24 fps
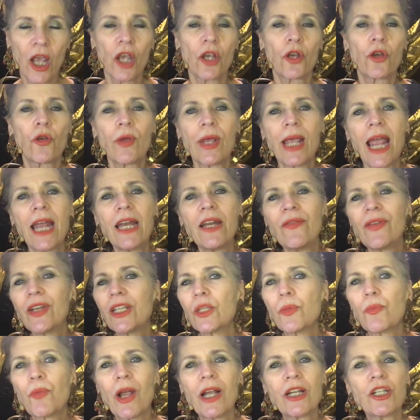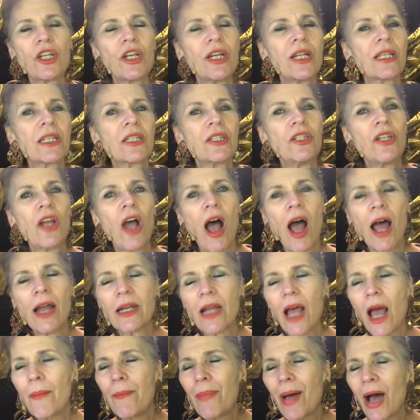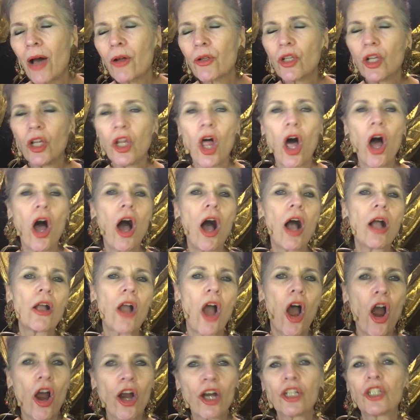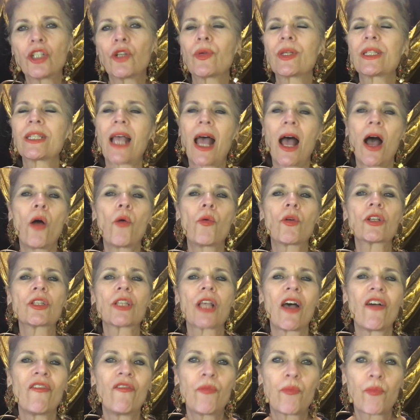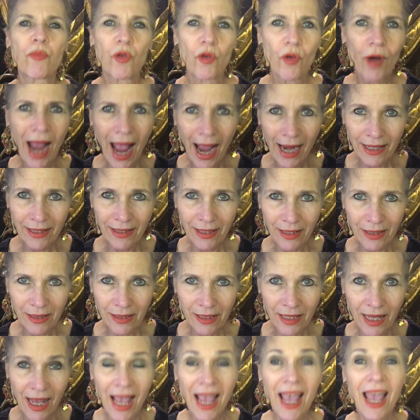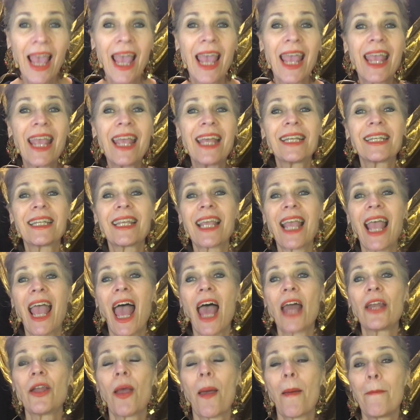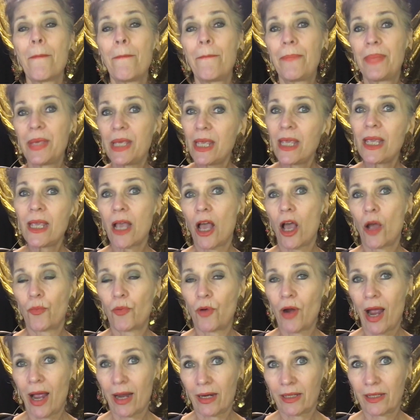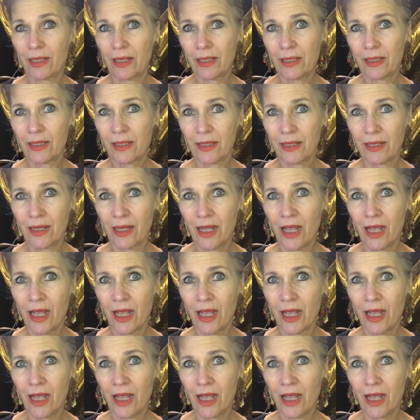Creative expression is not about long, arduous hours of practice. It can be a practice